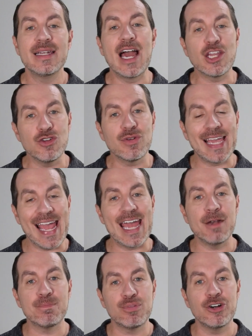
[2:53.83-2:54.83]
Now, you
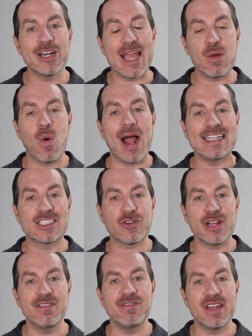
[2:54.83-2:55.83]
can put a
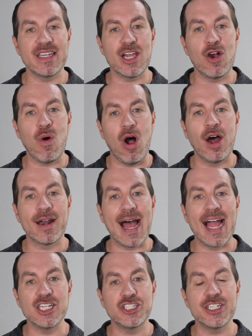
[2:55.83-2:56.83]
widescreen video on
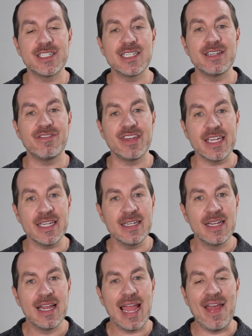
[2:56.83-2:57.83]
IGTV,
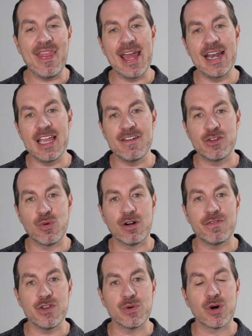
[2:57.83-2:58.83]
and then if your
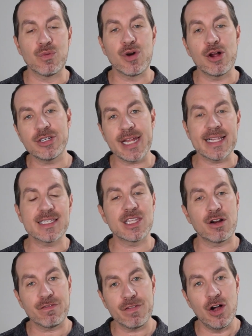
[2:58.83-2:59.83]
viewer rotates
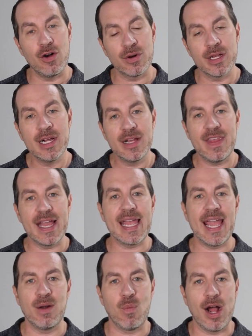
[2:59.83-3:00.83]
their phone, they
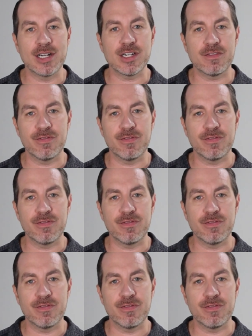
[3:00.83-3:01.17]
can watch it